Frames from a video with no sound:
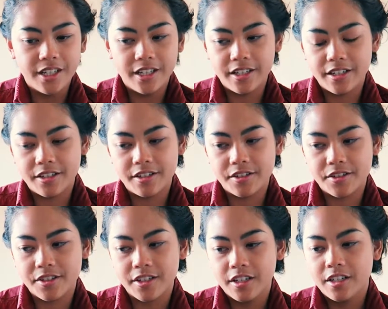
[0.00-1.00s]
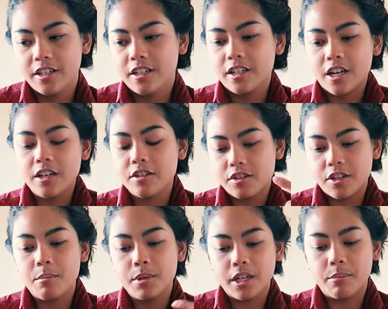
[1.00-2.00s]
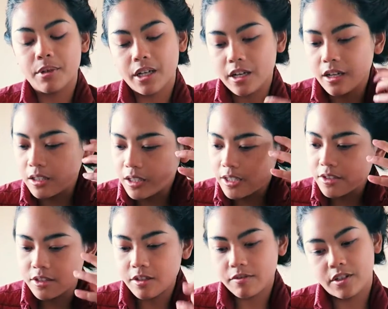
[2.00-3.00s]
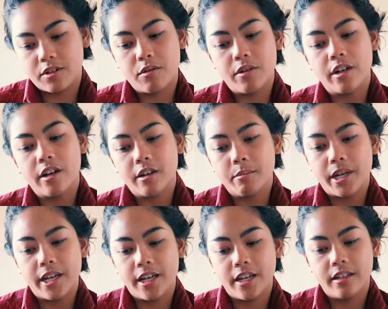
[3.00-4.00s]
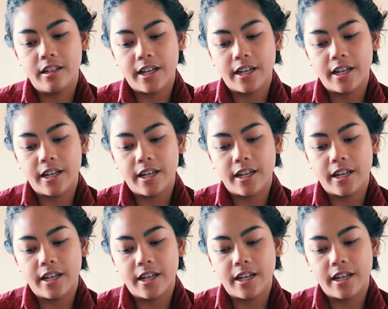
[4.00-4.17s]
is kind of summing up a lot of stuff that's going on in my head.